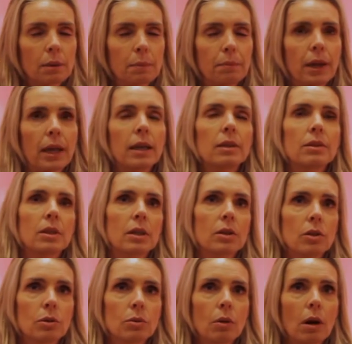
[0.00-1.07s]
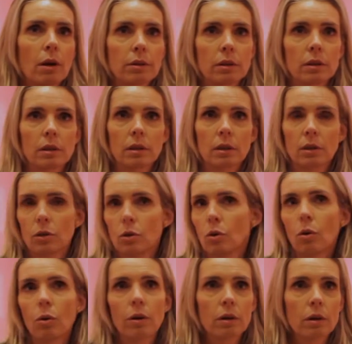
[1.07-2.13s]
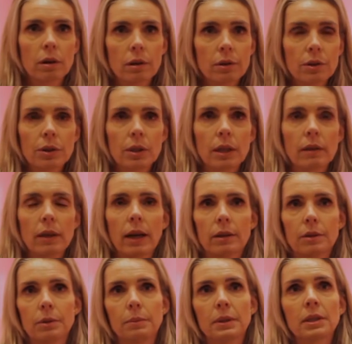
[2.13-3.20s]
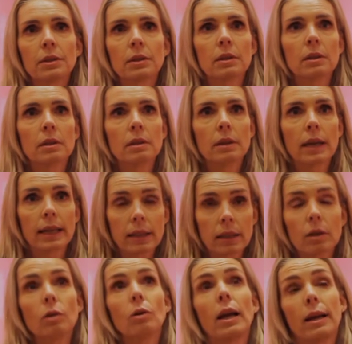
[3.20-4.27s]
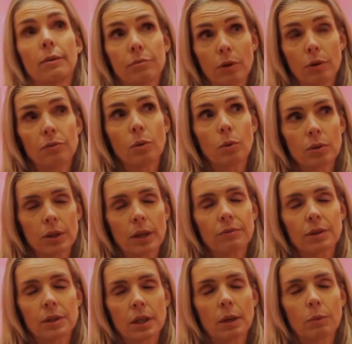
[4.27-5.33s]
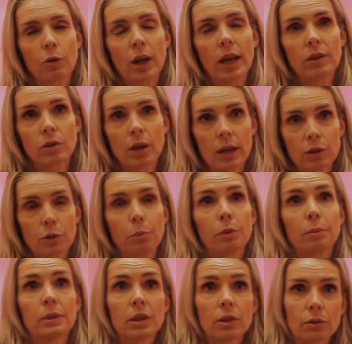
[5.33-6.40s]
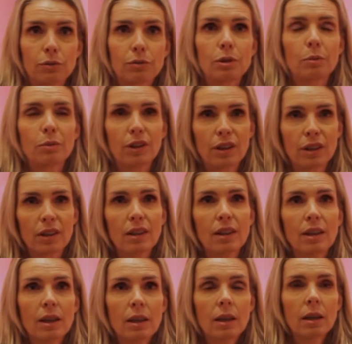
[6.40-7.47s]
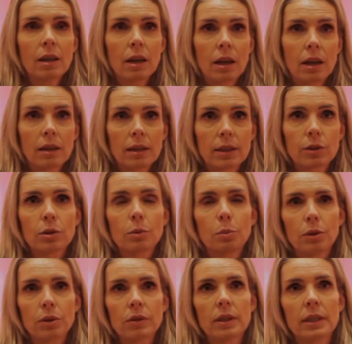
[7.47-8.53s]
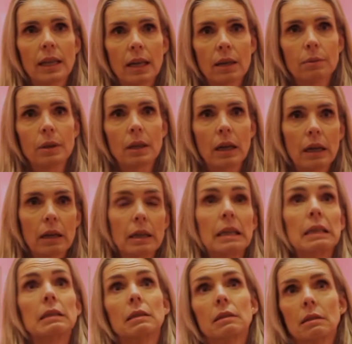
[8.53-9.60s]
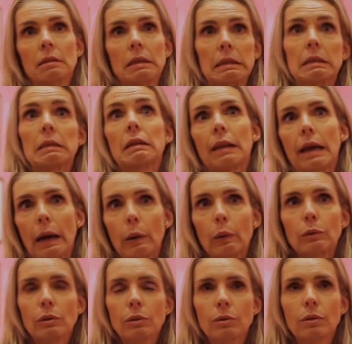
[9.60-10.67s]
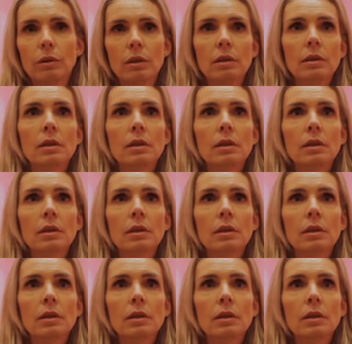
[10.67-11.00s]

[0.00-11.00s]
paintings to other corners in the exhibition. And then of course every time we had to ask permission from the National Portrait Gallery, like is it allowed, or